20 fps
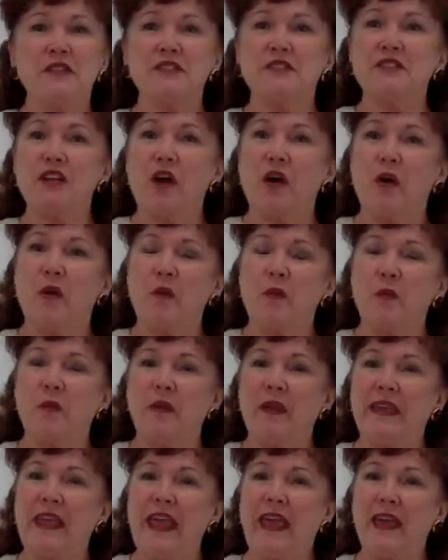So
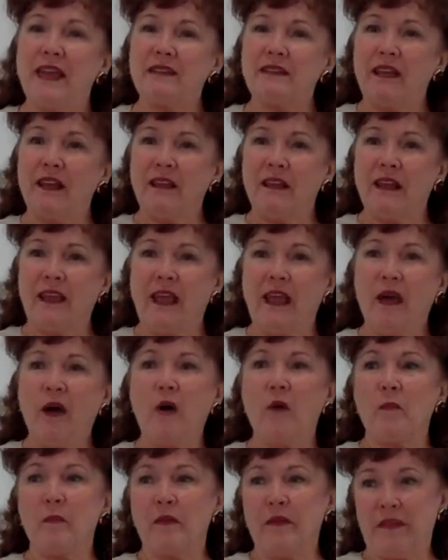we can't
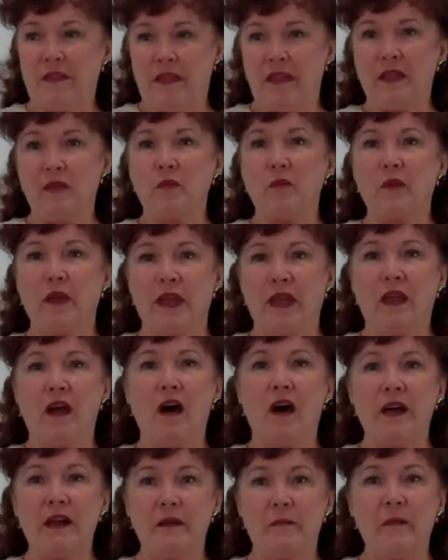help that we
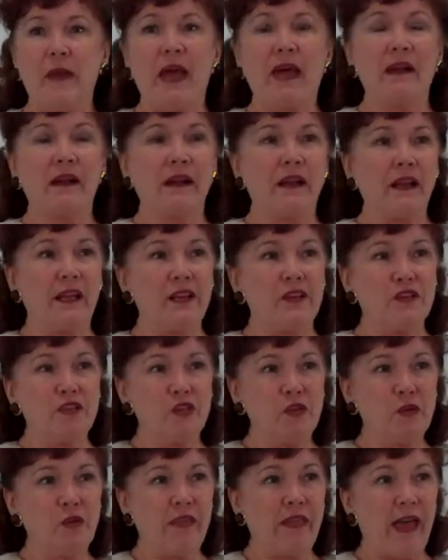automatically
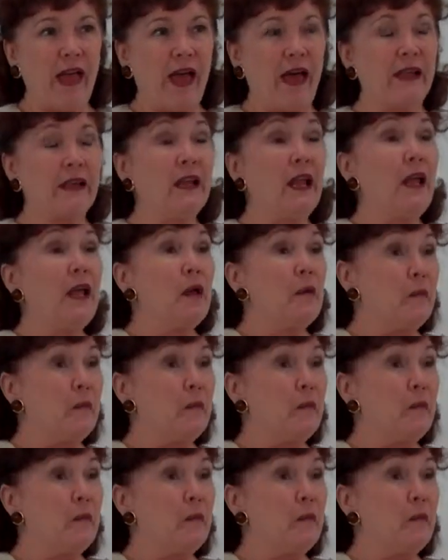do that,